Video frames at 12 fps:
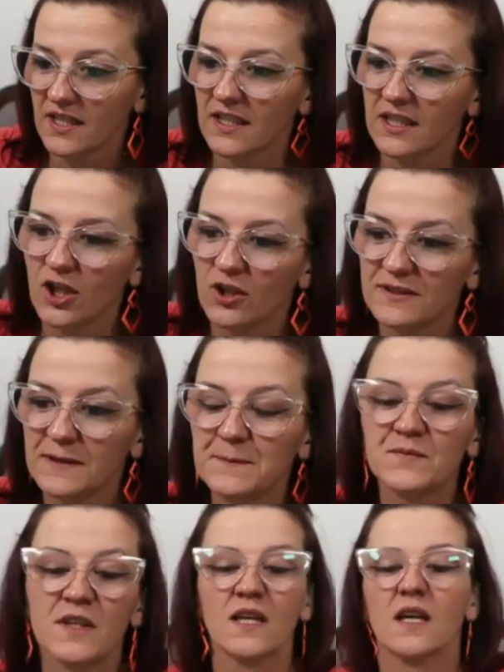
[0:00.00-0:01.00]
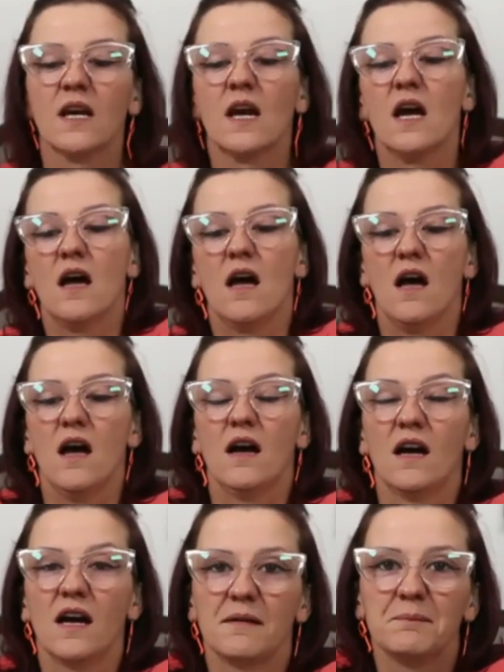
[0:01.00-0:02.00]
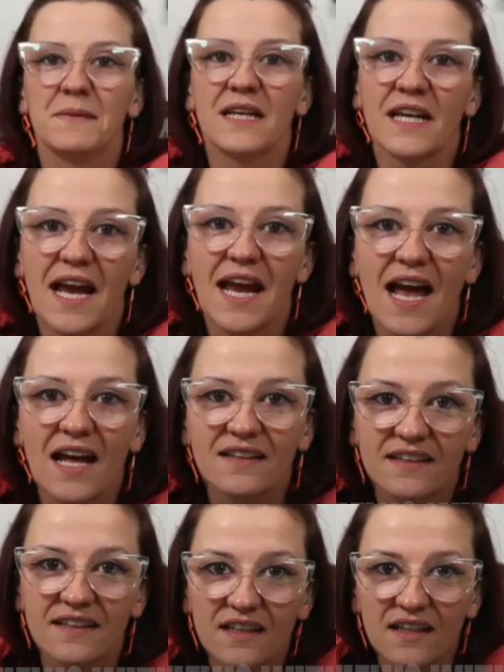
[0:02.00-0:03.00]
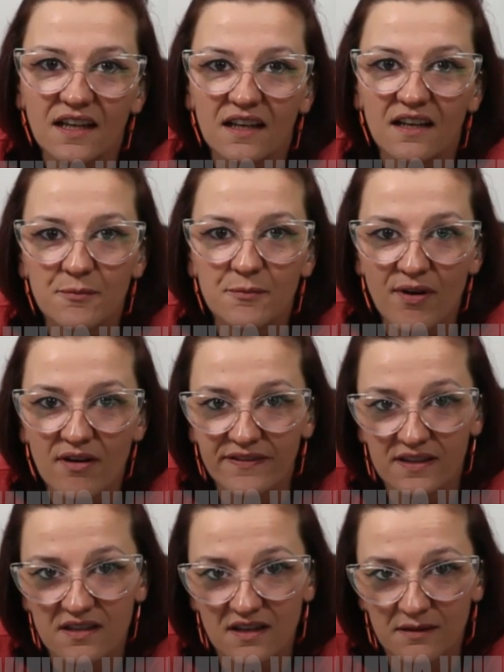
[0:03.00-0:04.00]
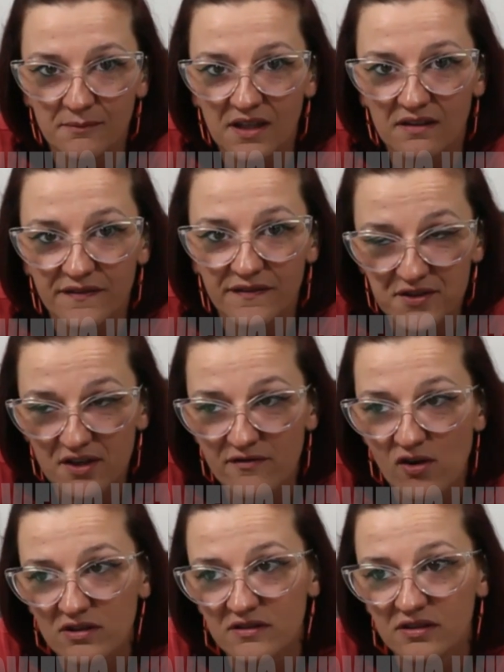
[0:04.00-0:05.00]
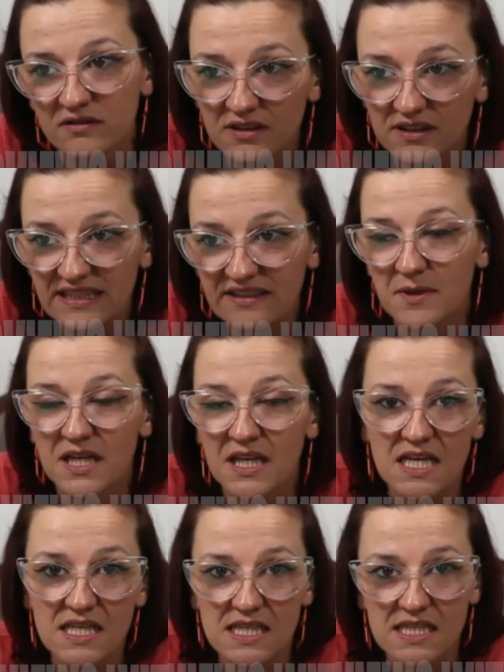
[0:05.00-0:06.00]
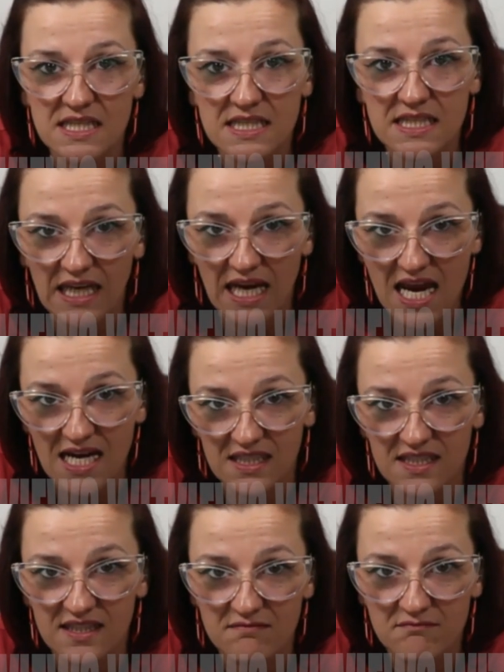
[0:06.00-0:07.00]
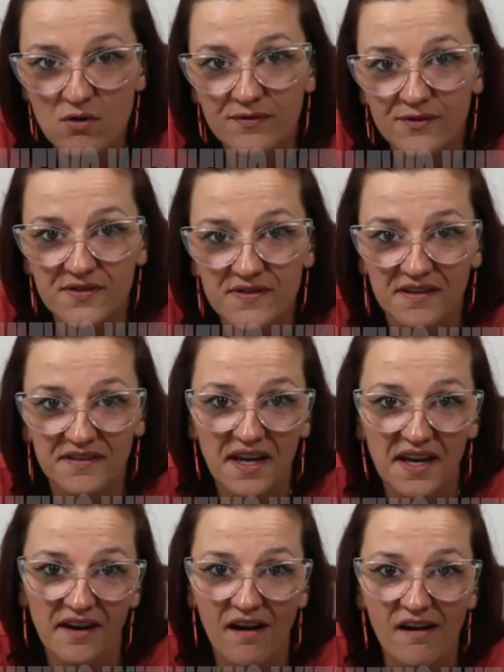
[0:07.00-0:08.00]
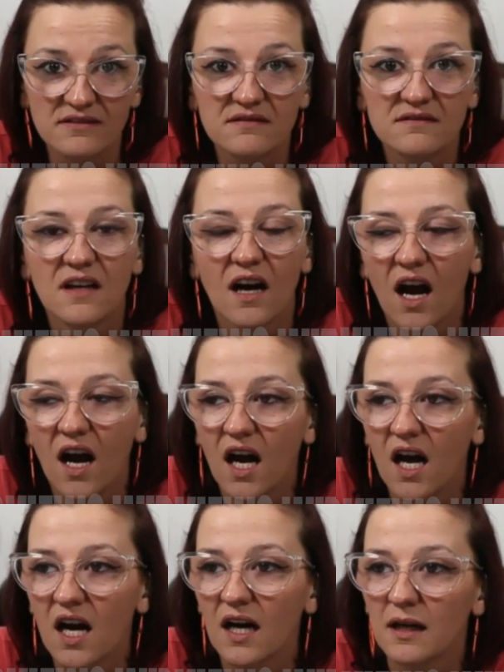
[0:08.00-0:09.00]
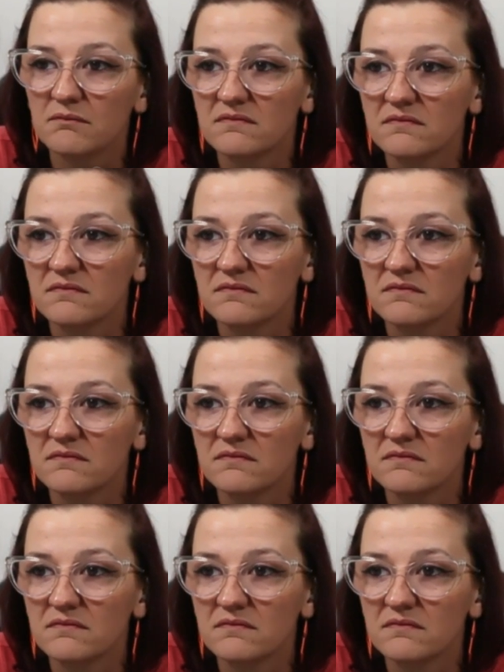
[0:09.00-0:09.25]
notes meaning I had the uh, the perfect timing, first of all, to leave my narcissistic ex and move to San Diego. Um,